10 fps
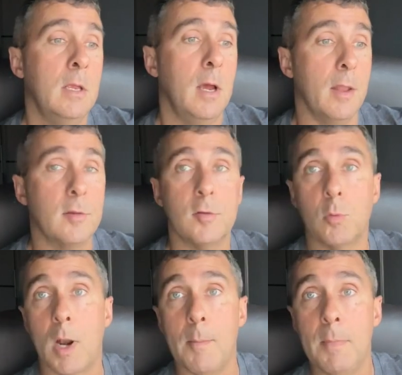This is
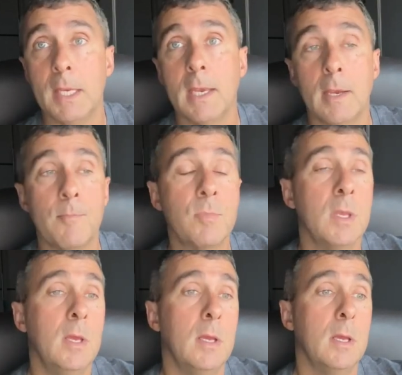what I'm making.
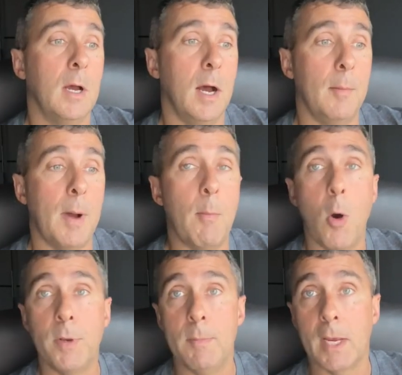I'm
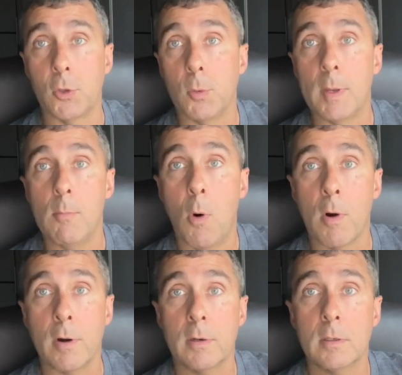hoping to make a little bit
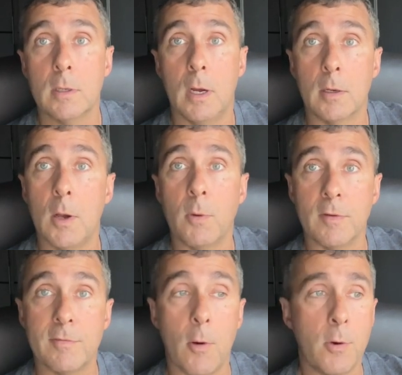more going
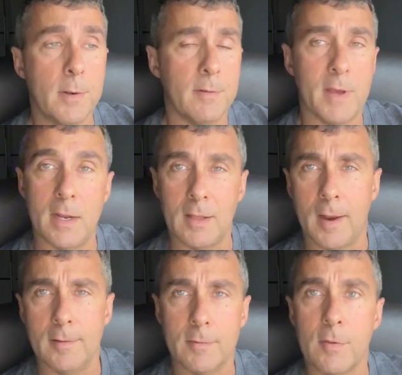forward. I've had a lot
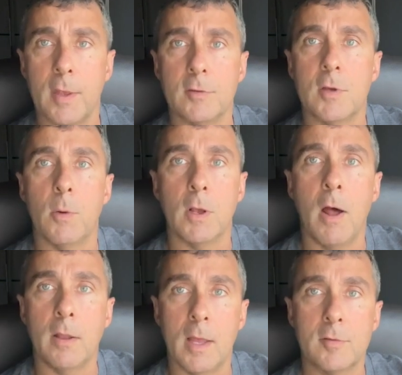of different things going on
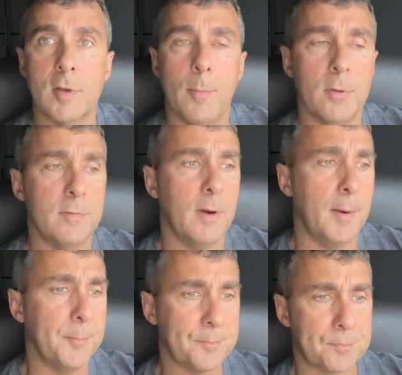the last couple of
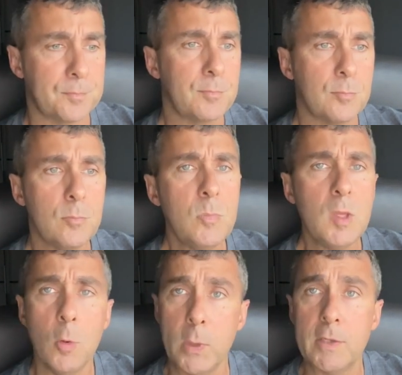
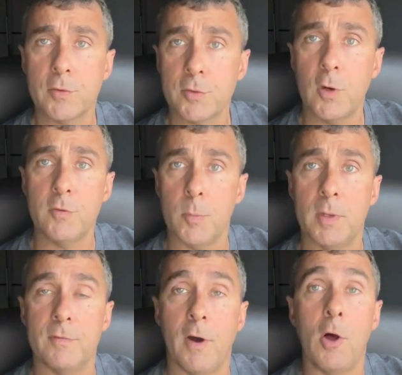weeks or so. If you've
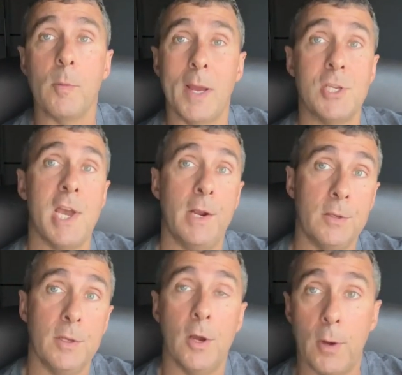been following my channel,
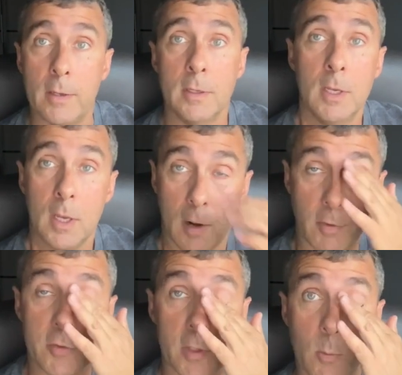you know I
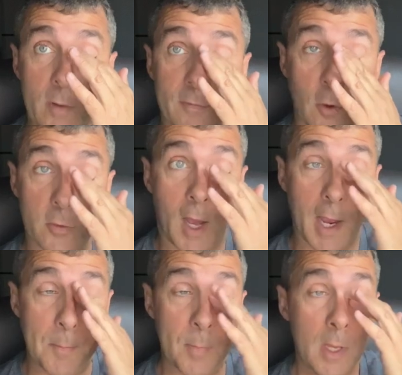recently went
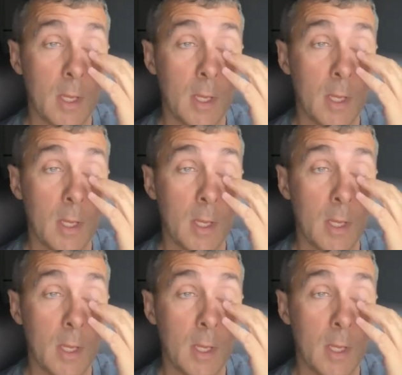full-time.